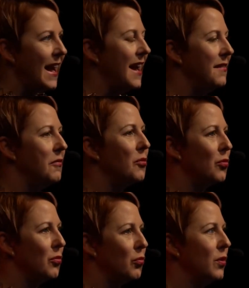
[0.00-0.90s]
And
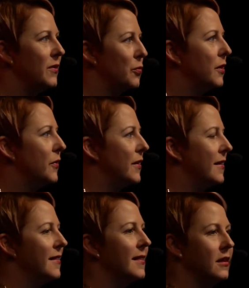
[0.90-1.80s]
what's worse
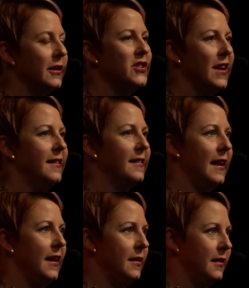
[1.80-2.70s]
is the cliches
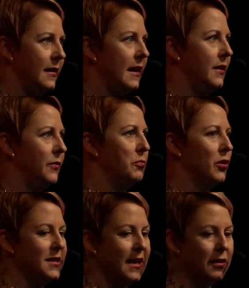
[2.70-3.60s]
get, get even
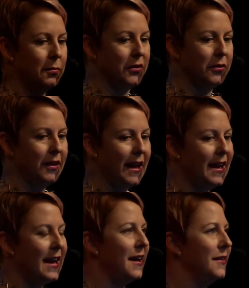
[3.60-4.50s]
more terrible.
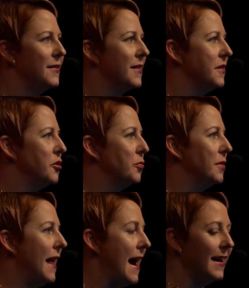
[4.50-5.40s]
AI is the new
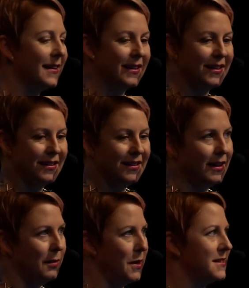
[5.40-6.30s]
black,
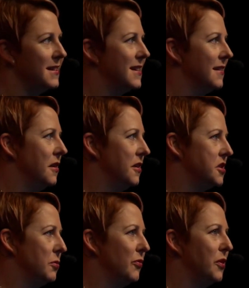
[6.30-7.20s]
MIT
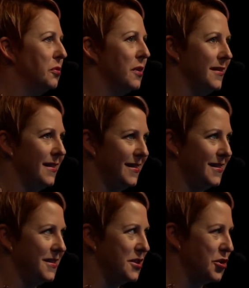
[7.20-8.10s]
Technology Review wants us
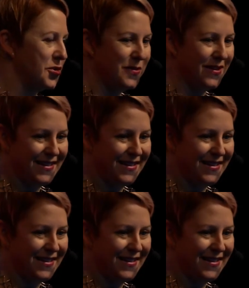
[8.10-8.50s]
to know.